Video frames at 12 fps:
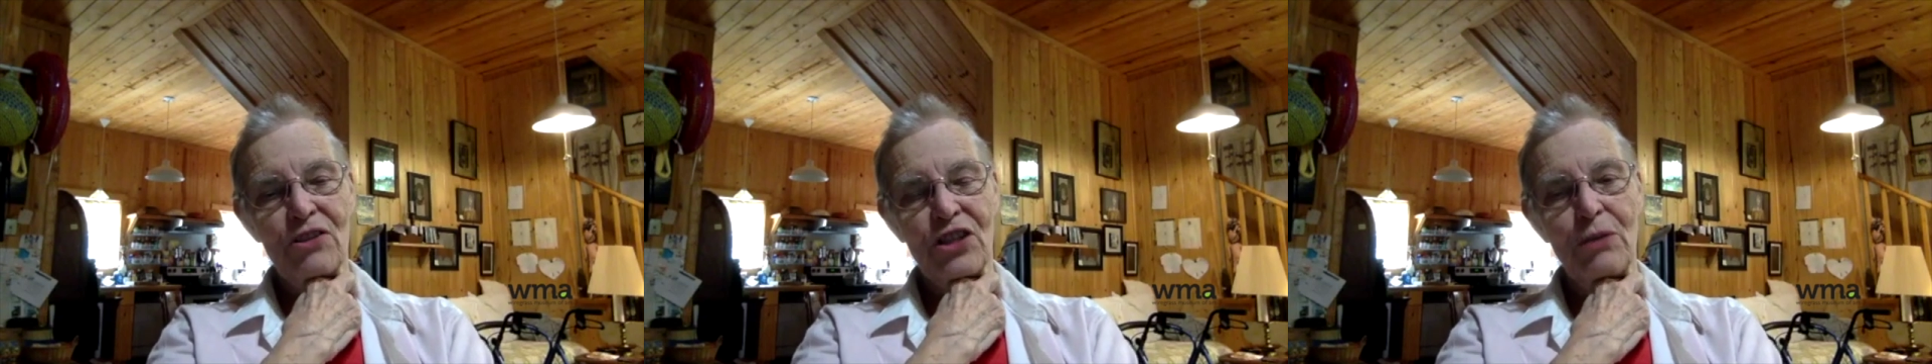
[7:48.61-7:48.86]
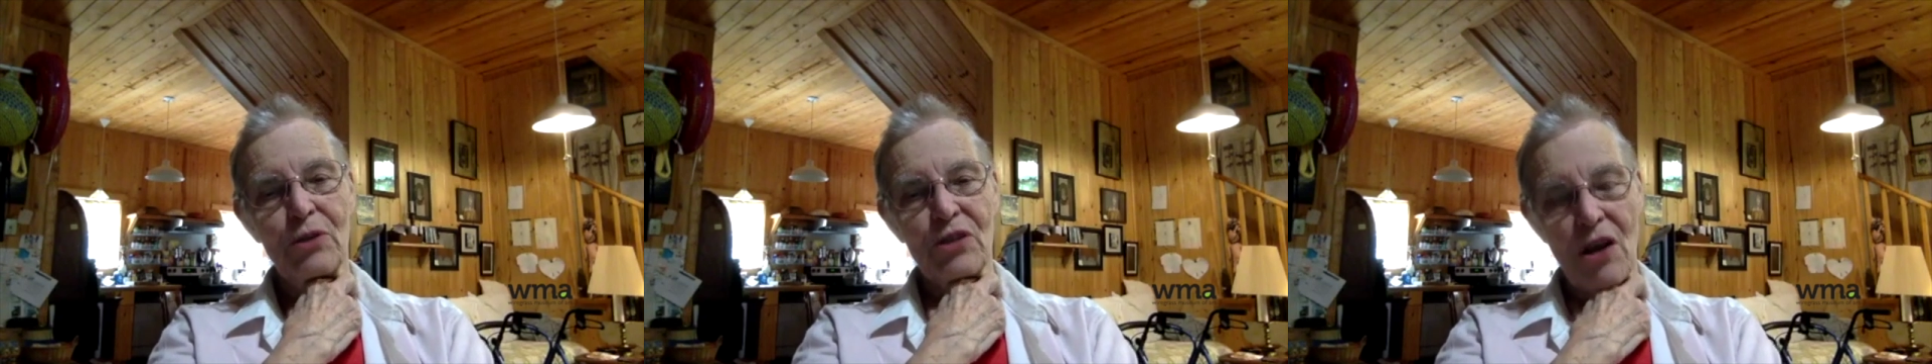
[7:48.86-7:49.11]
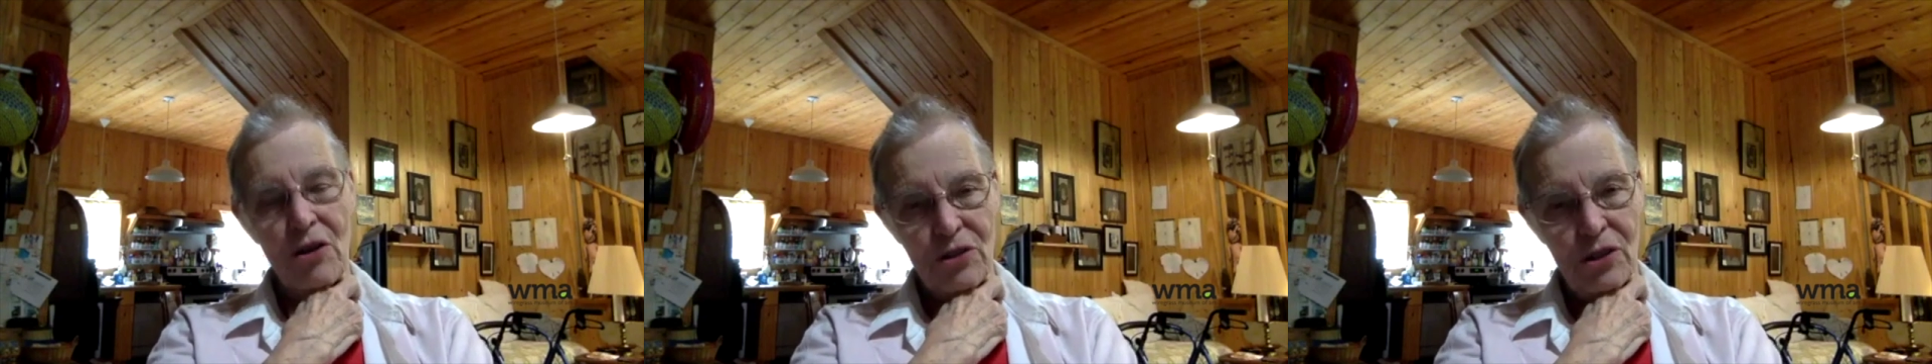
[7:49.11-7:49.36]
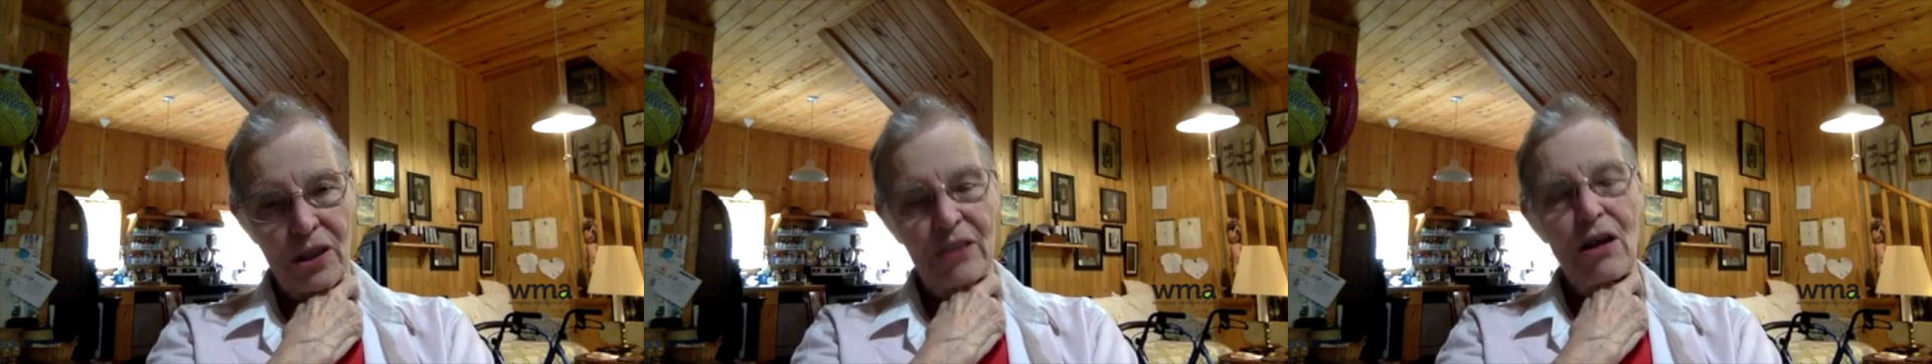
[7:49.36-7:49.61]
She was also
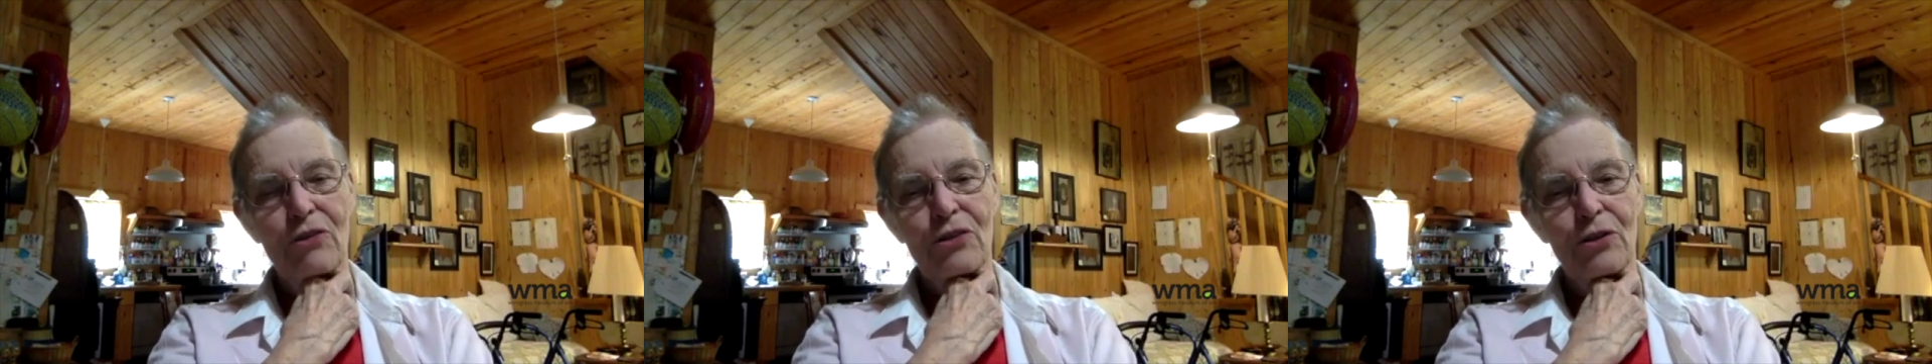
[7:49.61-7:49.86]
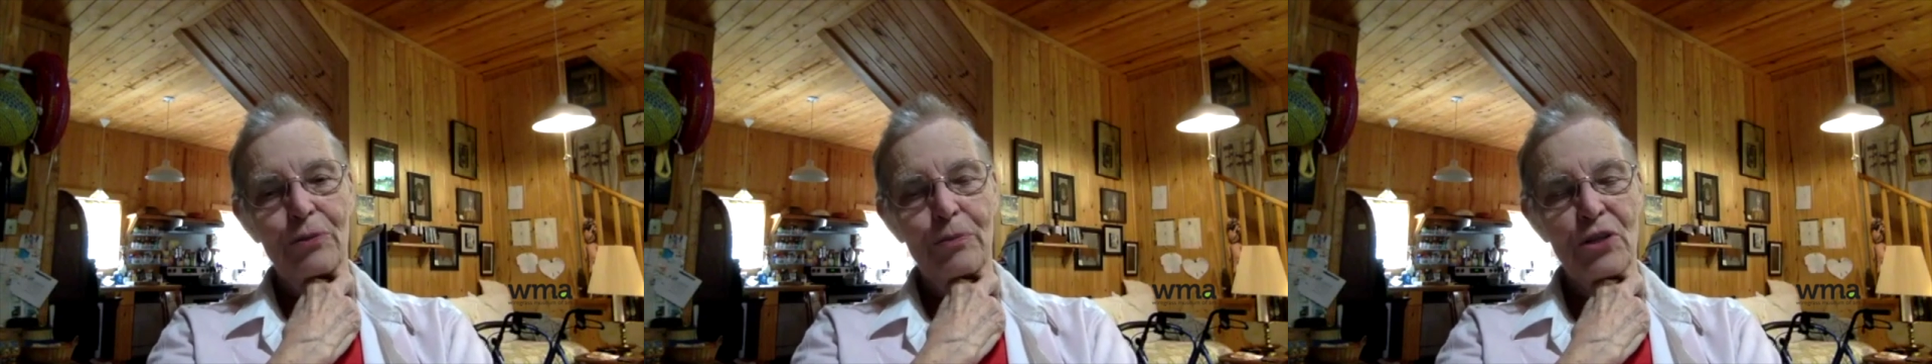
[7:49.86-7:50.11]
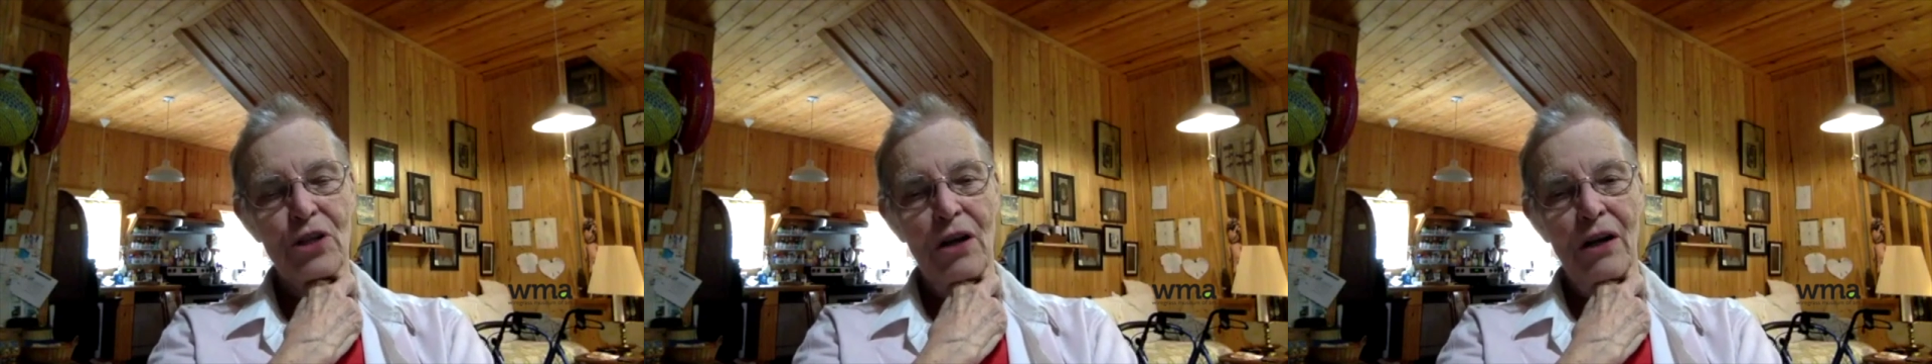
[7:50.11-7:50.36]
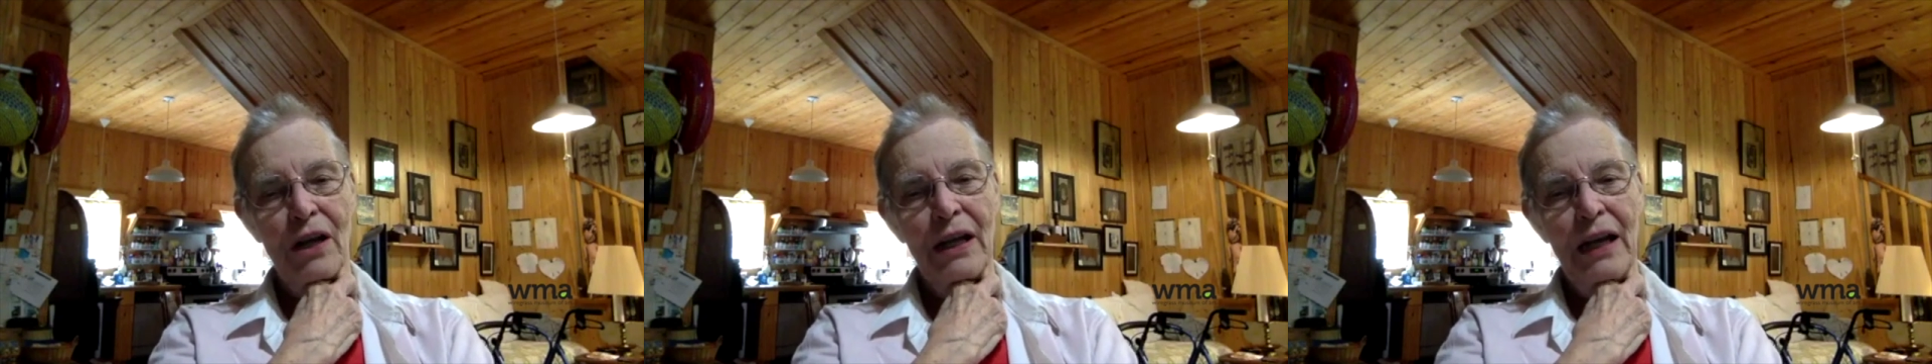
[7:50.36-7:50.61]
is also from
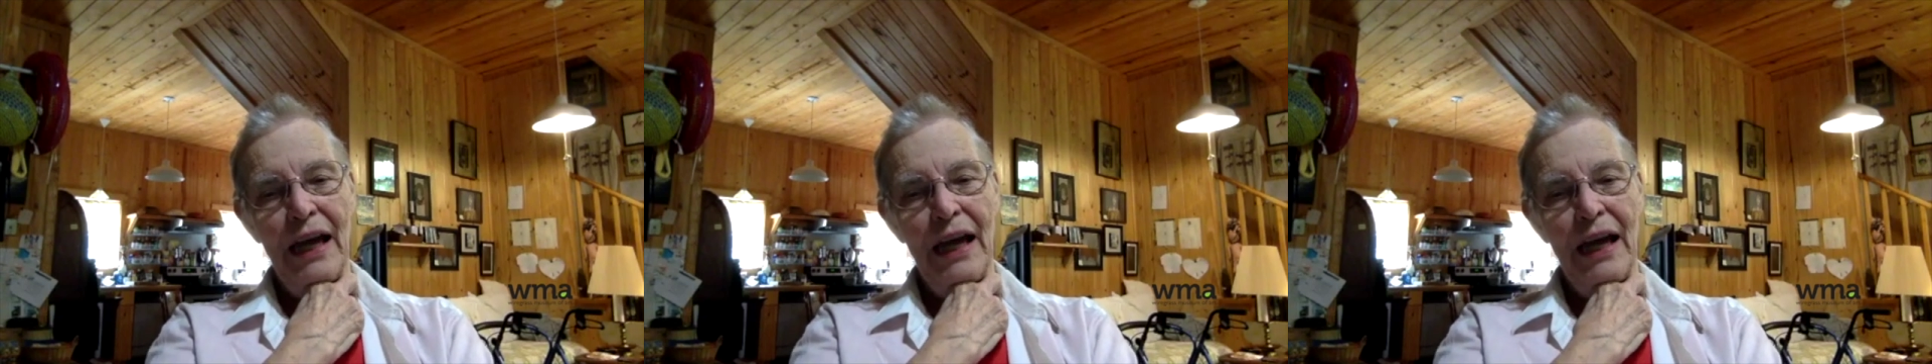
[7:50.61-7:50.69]
Charlotte,